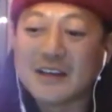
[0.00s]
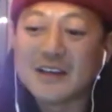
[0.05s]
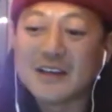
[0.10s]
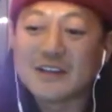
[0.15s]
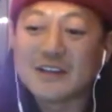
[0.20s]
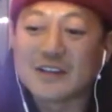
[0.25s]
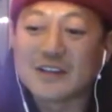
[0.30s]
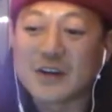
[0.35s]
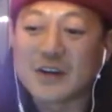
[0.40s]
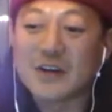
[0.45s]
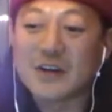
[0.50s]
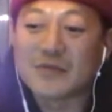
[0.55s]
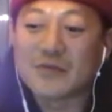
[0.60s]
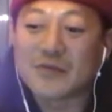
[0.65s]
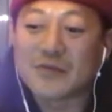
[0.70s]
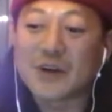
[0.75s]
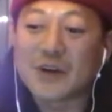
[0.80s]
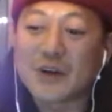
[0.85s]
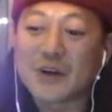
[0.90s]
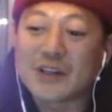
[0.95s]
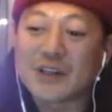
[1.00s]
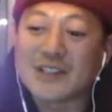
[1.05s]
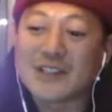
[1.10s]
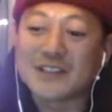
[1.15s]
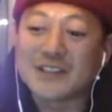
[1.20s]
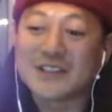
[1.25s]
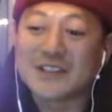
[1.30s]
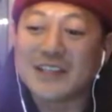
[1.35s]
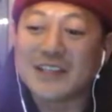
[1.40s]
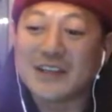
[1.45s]
So for her to
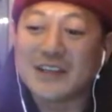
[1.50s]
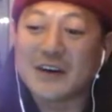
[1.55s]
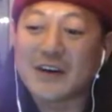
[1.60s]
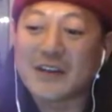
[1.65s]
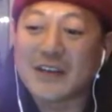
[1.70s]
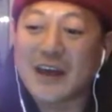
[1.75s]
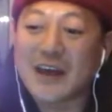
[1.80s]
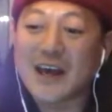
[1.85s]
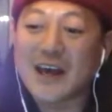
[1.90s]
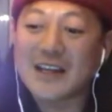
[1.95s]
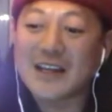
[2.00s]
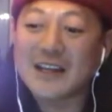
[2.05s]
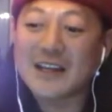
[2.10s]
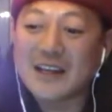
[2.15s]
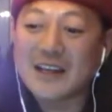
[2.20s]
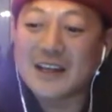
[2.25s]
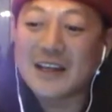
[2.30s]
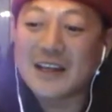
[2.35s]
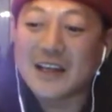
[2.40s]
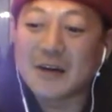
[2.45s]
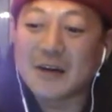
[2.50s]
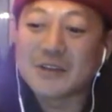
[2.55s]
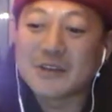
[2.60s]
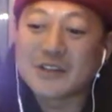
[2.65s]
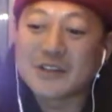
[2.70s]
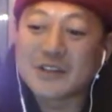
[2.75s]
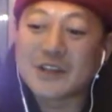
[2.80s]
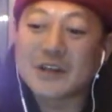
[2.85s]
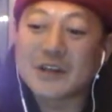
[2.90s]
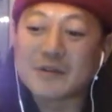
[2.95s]
see all that, it
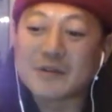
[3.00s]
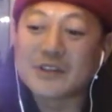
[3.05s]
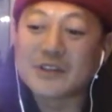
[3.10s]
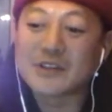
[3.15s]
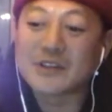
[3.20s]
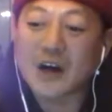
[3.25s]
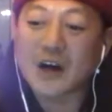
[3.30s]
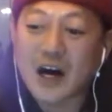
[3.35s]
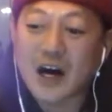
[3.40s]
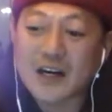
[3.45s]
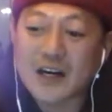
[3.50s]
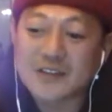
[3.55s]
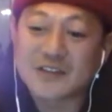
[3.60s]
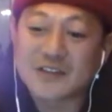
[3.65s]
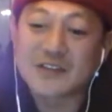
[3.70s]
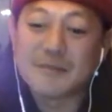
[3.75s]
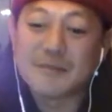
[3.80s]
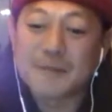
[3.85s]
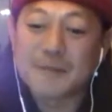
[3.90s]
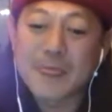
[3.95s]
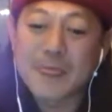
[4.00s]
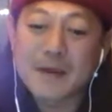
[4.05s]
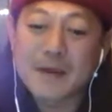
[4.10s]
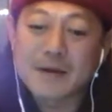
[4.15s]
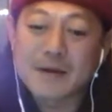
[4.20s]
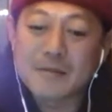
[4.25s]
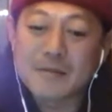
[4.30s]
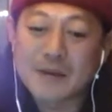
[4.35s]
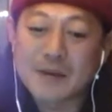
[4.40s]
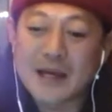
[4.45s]
was awesome.
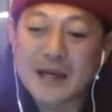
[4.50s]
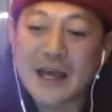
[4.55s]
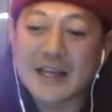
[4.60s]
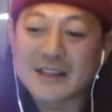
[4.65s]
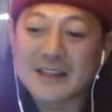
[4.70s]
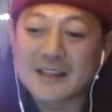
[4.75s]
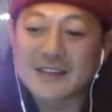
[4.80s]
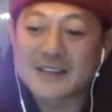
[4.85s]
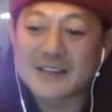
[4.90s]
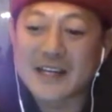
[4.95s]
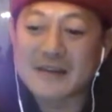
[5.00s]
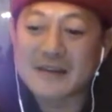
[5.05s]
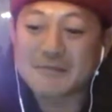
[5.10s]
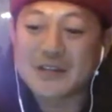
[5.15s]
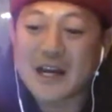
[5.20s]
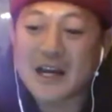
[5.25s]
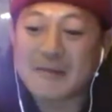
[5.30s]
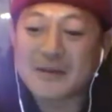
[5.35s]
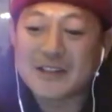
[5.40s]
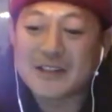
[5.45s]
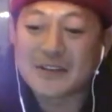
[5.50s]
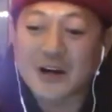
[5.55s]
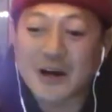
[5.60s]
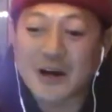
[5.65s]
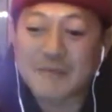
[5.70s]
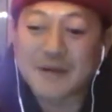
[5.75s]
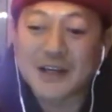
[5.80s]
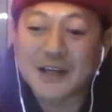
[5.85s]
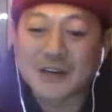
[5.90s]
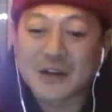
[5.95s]
But at the same time, it taught
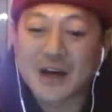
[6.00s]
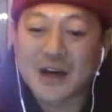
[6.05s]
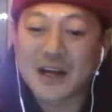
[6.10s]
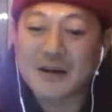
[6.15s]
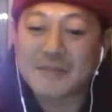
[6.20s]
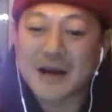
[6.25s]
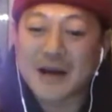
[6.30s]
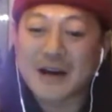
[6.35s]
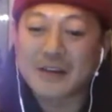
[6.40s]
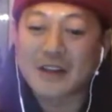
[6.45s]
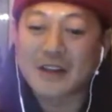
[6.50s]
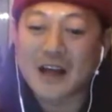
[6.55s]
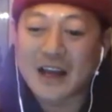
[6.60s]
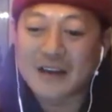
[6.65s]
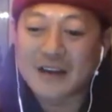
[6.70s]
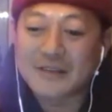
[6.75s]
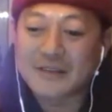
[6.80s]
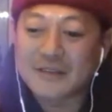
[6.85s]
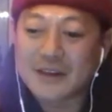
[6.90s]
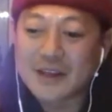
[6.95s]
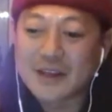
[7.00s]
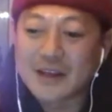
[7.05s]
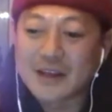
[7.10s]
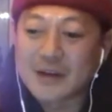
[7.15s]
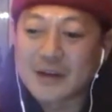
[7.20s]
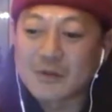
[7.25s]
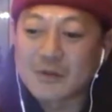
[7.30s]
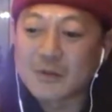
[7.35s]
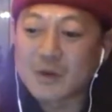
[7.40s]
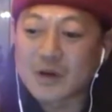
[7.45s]
me a lot about life,
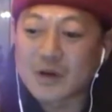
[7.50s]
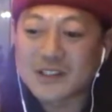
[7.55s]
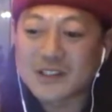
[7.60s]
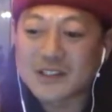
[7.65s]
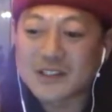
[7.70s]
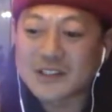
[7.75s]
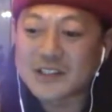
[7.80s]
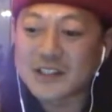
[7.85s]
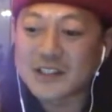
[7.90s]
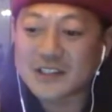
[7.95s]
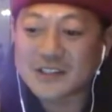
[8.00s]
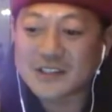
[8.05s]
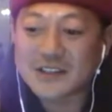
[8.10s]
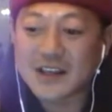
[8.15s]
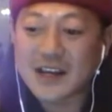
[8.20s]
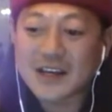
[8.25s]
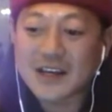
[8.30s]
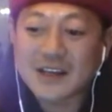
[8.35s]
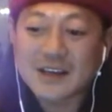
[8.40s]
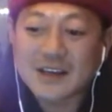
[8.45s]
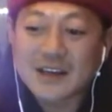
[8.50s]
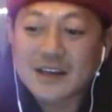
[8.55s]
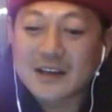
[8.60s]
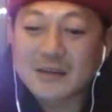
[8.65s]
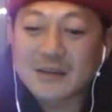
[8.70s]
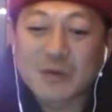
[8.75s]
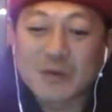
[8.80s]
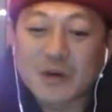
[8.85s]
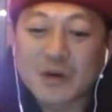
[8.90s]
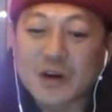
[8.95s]
where it's just like,
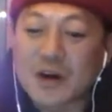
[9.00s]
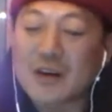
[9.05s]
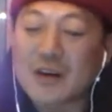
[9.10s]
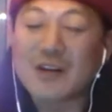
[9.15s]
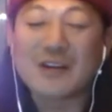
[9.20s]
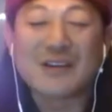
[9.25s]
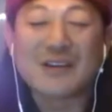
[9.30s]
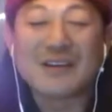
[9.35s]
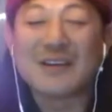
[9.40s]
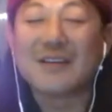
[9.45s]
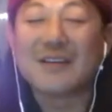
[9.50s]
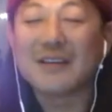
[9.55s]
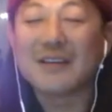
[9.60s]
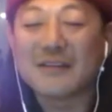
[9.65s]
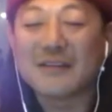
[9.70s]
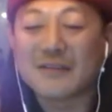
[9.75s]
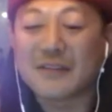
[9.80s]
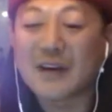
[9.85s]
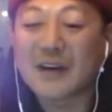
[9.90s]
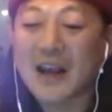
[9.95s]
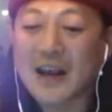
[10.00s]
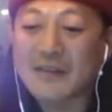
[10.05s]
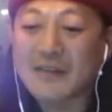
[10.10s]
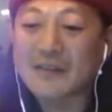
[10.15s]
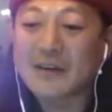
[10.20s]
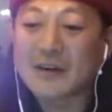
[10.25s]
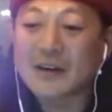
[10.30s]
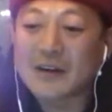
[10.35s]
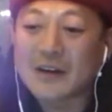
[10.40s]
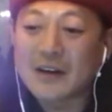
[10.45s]
we're not all going to live
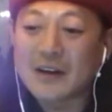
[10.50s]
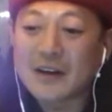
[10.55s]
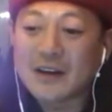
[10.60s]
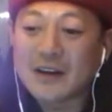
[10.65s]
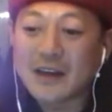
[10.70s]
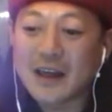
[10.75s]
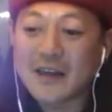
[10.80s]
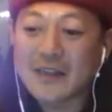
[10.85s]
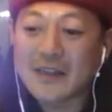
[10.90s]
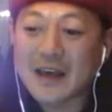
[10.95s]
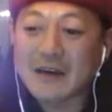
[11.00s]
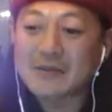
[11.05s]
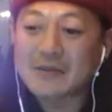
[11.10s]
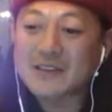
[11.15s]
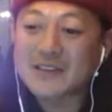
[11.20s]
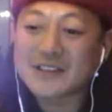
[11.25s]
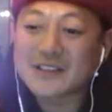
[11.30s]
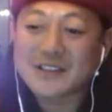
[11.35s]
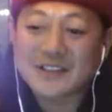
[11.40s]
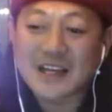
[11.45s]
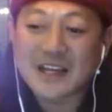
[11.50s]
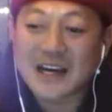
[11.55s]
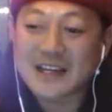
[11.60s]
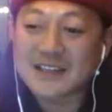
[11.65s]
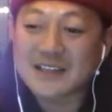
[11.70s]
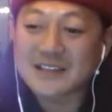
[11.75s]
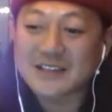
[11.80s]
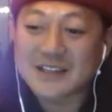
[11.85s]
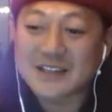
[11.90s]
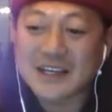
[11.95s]
forever. And that was the
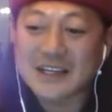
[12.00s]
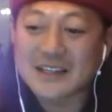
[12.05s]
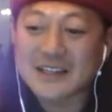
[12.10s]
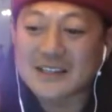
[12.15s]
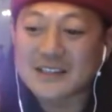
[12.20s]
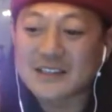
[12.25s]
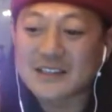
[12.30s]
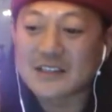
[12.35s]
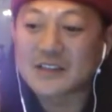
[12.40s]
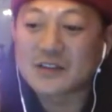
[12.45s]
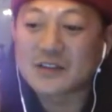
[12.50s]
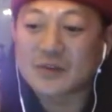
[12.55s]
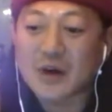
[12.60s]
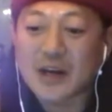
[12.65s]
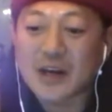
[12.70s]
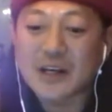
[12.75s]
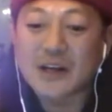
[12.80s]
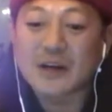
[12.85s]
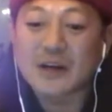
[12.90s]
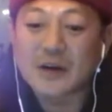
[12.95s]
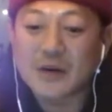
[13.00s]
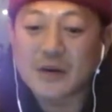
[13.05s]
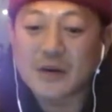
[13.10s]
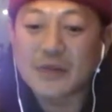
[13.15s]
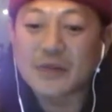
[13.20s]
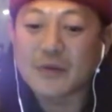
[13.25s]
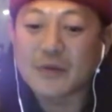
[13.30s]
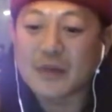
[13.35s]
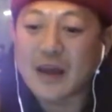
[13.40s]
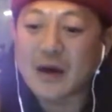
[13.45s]
saddest thing, is just trying to go
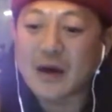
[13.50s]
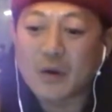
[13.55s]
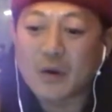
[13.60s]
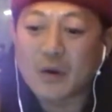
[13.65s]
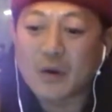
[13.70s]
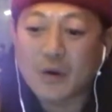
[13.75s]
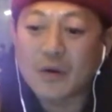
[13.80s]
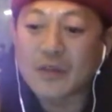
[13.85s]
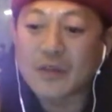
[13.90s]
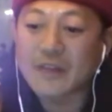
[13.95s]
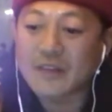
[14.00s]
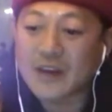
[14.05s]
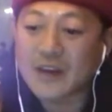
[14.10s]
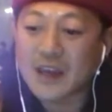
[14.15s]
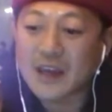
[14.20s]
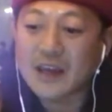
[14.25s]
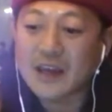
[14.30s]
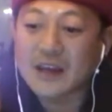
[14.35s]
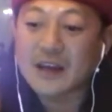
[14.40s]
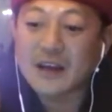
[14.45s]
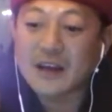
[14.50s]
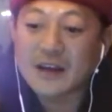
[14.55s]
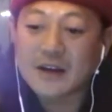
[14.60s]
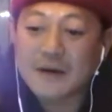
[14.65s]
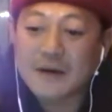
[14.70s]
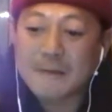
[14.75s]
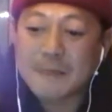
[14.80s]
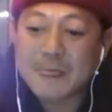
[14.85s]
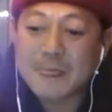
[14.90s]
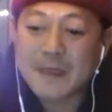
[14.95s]
through that whole thing.
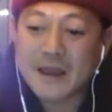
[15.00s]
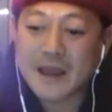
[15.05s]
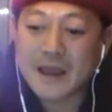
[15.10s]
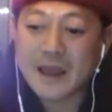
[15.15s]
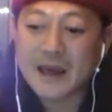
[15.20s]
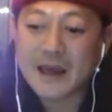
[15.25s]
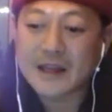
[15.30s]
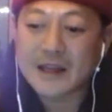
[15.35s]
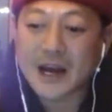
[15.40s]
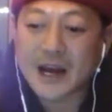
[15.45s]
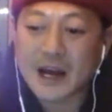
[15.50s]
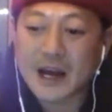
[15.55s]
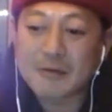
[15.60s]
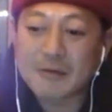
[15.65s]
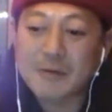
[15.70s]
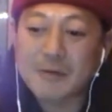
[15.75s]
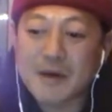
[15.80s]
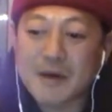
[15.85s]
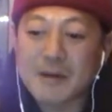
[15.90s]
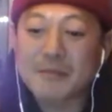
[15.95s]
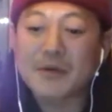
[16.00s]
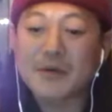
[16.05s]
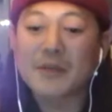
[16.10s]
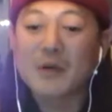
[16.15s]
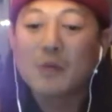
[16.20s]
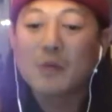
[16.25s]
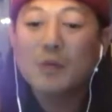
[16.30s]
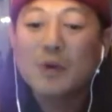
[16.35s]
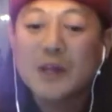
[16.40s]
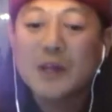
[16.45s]
And I remember the
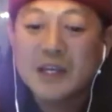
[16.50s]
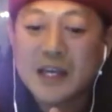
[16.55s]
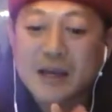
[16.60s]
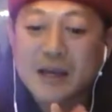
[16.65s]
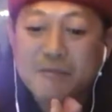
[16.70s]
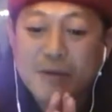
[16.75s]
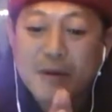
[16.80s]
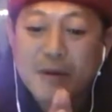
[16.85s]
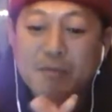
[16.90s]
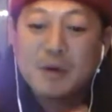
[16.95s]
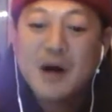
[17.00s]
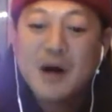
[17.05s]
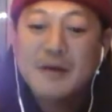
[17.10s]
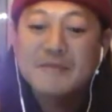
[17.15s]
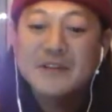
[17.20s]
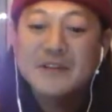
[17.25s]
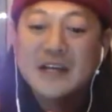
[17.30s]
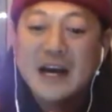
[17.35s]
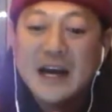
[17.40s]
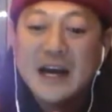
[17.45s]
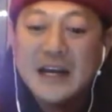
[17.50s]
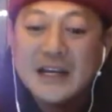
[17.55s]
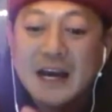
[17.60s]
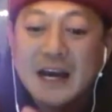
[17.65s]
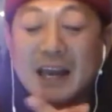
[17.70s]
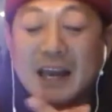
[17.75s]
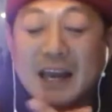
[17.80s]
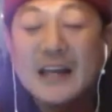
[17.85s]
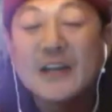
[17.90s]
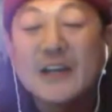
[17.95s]
weekend my mom died, I
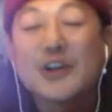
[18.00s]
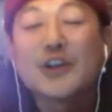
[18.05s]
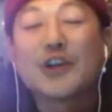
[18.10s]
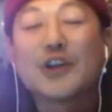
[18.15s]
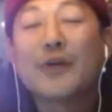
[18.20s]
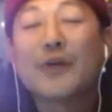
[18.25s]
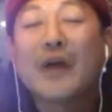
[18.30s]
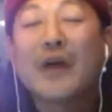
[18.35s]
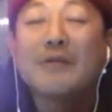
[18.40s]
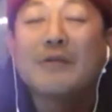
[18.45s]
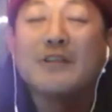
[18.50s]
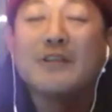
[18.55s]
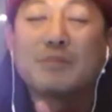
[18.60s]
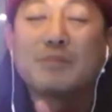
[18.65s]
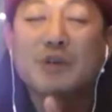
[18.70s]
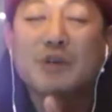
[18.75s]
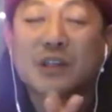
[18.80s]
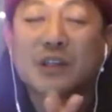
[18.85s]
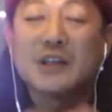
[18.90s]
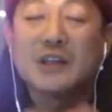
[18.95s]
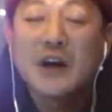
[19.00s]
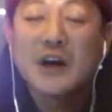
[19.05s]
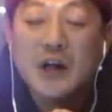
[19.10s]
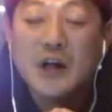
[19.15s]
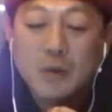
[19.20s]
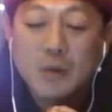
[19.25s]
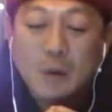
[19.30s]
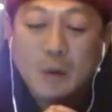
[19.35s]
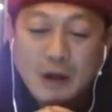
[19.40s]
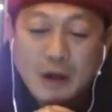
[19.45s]
had a show that was booked in
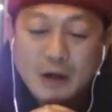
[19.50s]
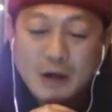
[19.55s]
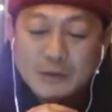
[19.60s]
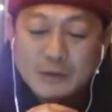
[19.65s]
Colorado.